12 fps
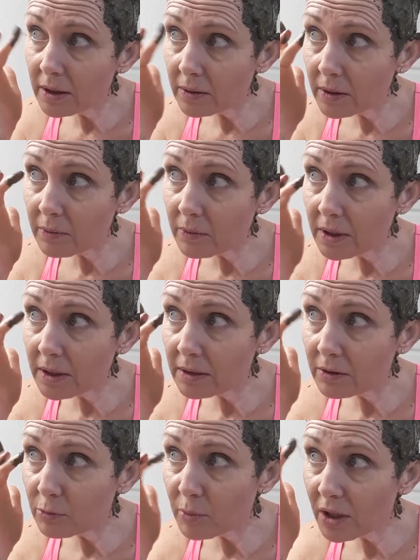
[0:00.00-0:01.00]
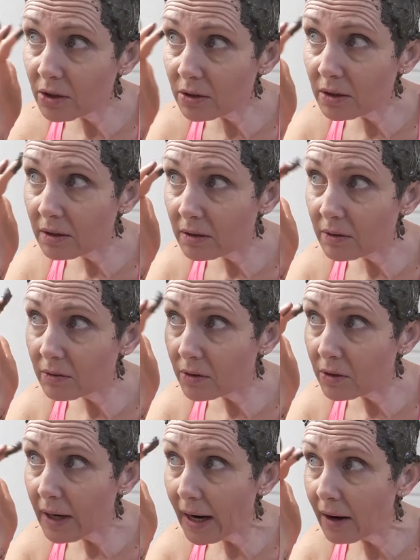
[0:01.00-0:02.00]
I want, especially this
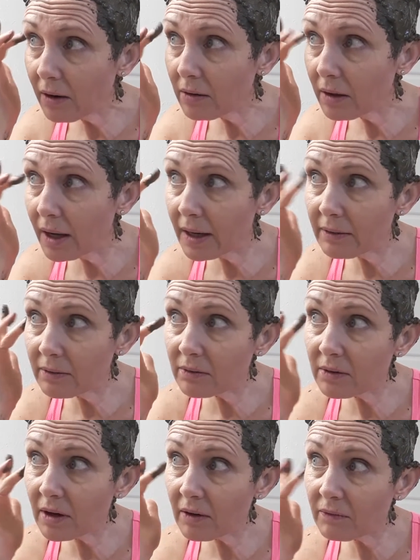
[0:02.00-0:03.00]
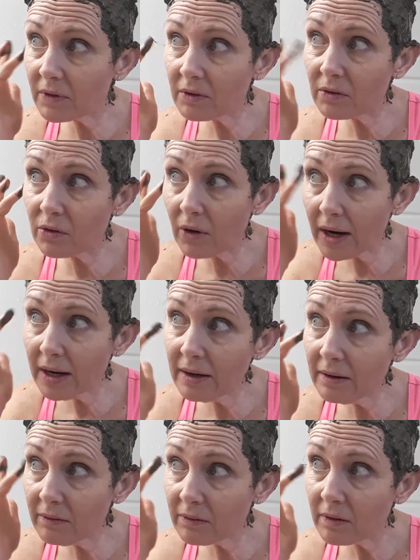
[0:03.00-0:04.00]
hairline stuff, these
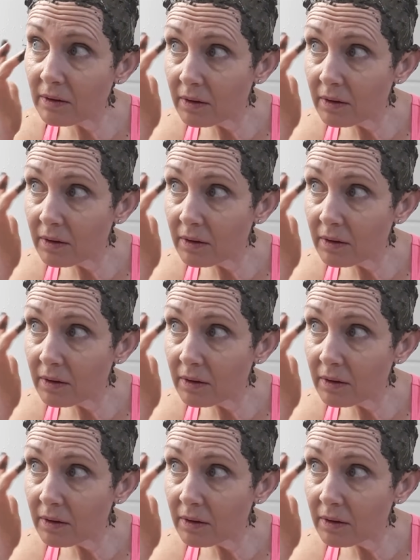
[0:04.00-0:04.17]
grays.